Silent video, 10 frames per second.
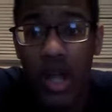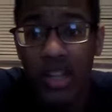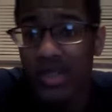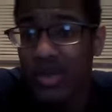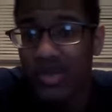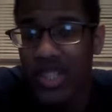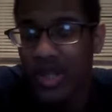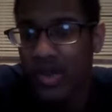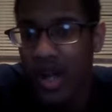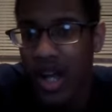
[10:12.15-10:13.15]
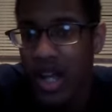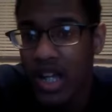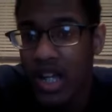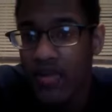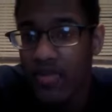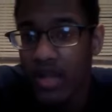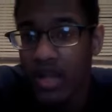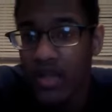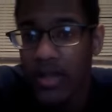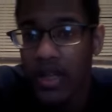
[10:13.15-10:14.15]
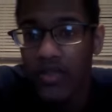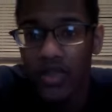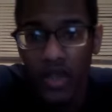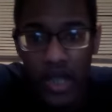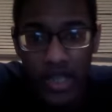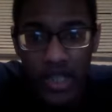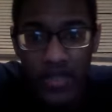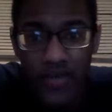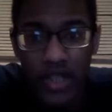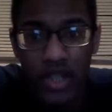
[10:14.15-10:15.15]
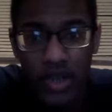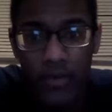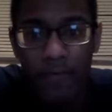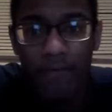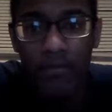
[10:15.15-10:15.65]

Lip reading: I don't see why, but if you like this video,